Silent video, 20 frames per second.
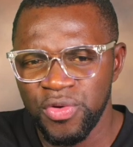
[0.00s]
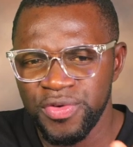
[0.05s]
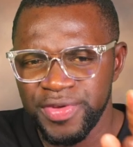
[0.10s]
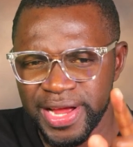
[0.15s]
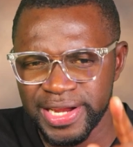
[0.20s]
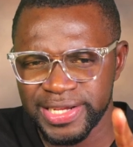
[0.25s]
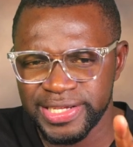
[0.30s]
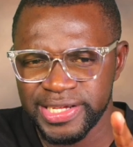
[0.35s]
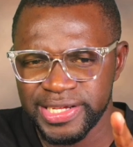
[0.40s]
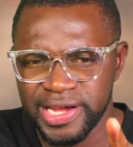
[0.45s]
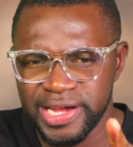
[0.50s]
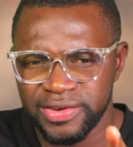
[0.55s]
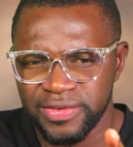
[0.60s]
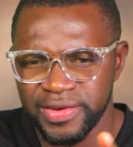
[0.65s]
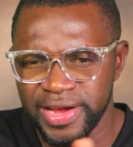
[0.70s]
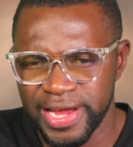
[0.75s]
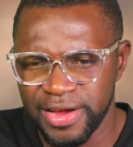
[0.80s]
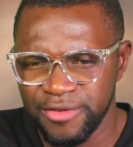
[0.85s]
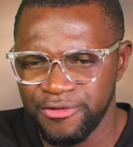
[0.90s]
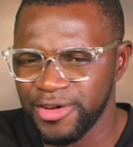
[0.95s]
ya diye no,
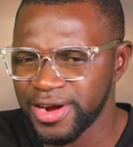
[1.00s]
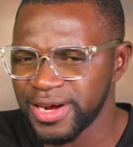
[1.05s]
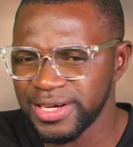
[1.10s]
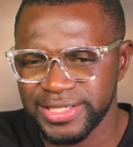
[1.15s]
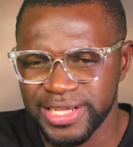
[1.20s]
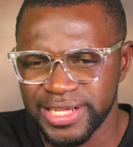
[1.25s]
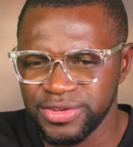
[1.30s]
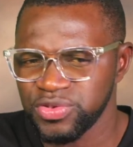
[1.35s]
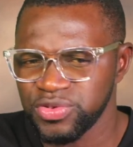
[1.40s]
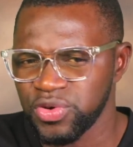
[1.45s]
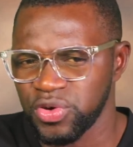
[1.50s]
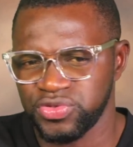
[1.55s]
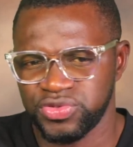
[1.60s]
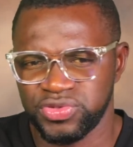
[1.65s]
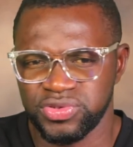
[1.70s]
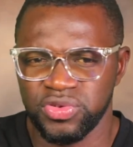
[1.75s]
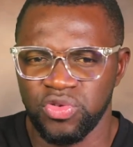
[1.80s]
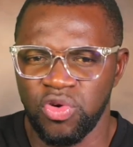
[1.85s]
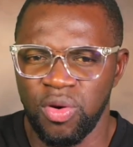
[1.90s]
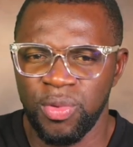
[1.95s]
e very dangerous
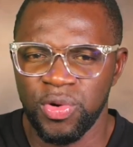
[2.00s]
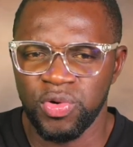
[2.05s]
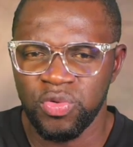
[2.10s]
enkoma unu